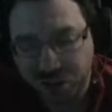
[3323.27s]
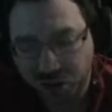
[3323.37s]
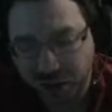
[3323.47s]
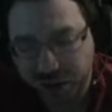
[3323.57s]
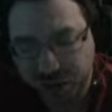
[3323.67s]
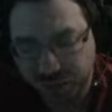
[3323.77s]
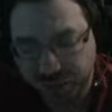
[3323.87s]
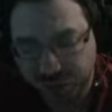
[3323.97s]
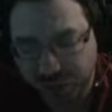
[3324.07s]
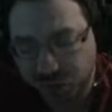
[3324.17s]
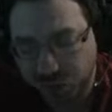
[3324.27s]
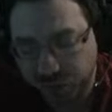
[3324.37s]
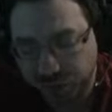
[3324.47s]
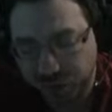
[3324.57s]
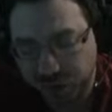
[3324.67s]
credits, then frickin'
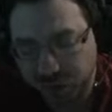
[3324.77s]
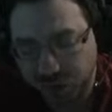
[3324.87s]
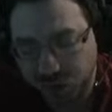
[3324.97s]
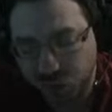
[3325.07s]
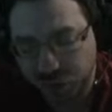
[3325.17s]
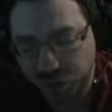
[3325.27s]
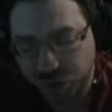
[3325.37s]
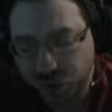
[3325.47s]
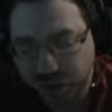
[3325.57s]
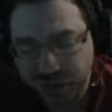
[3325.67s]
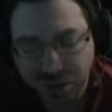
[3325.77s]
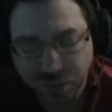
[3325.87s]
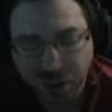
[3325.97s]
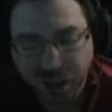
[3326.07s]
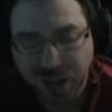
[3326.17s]
one or two of us
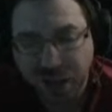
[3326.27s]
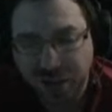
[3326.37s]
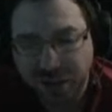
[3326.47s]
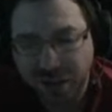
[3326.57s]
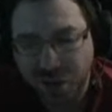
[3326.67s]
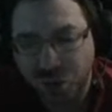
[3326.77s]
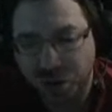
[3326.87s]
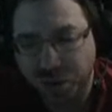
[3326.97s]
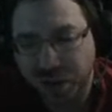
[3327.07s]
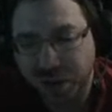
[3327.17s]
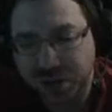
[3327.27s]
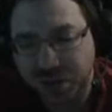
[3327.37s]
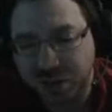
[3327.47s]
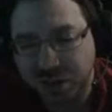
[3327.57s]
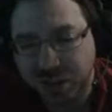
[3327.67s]
could pay that and not worry about it.
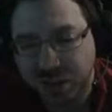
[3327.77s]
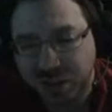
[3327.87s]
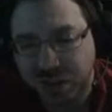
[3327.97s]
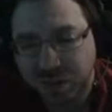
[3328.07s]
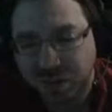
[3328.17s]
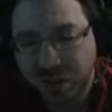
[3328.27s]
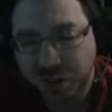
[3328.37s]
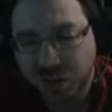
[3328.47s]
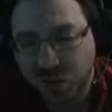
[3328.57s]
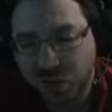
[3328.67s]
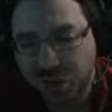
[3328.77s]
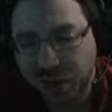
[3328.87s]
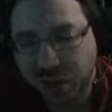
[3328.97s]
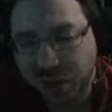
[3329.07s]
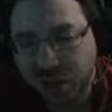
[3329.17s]
So I'm gonna roll
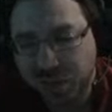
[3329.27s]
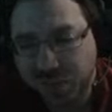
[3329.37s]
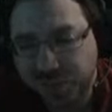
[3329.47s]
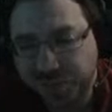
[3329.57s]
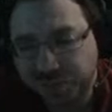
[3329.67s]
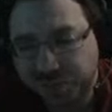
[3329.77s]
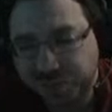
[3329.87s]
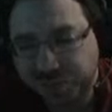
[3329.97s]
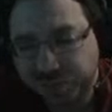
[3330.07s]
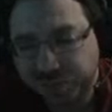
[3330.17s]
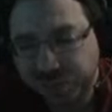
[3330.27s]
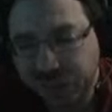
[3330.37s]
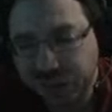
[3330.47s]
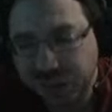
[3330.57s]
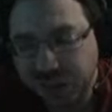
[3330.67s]
that now.
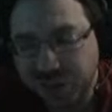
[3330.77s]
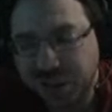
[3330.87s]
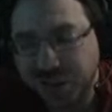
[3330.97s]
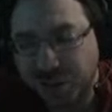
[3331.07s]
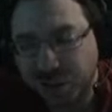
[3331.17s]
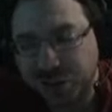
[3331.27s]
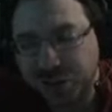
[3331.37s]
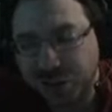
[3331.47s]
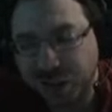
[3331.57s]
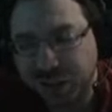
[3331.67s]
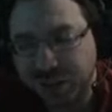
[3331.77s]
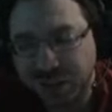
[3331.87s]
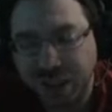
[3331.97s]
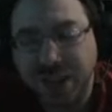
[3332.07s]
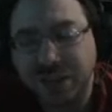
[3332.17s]
It's literally 42 credits.
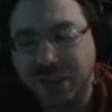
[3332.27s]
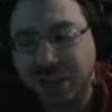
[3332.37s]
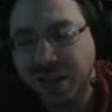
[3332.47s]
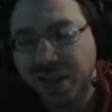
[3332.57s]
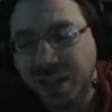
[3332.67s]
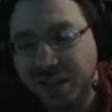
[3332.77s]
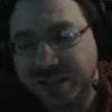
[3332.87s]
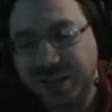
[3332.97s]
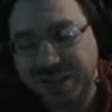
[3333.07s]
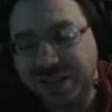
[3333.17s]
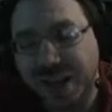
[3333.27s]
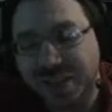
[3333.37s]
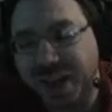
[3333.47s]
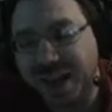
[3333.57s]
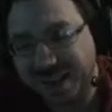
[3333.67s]
Okay, it's
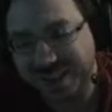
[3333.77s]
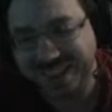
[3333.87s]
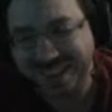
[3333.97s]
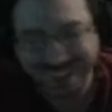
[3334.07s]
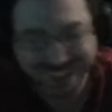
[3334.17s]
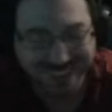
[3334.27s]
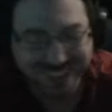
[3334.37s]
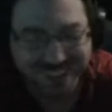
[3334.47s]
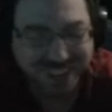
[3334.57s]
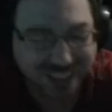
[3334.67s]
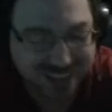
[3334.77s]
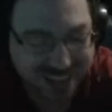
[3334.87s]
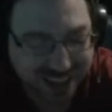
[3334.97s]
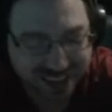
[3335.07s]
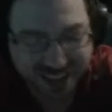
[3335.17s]
not that. That's
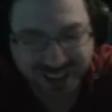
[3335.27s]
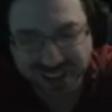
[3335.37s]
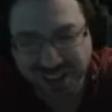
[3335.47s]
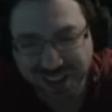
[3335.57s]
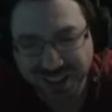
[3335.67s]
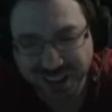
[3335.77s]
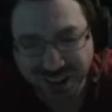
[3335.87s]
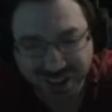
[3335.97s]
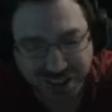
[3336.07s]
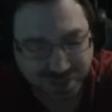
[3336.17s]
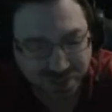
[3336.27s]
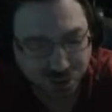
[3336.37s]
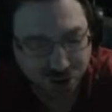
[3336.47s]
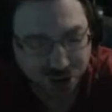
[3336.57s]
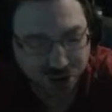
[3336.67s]
like a
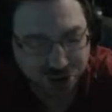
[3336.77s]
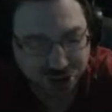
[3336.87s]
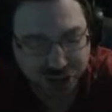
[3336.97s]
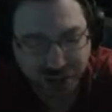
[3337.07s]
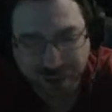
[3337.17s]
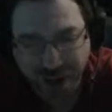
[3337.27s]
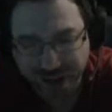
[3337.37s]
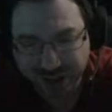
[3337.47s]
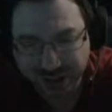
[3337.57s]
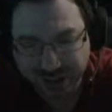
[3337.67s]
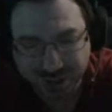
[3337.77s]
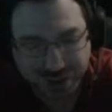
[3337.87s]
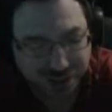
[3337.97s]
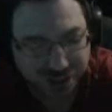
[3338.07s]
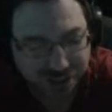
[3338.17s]
one of those jetpacks or
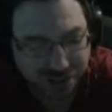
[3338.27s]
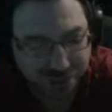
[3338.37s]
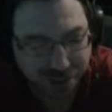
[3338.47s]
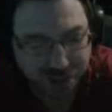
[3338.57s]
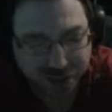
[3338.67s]
something that maybe they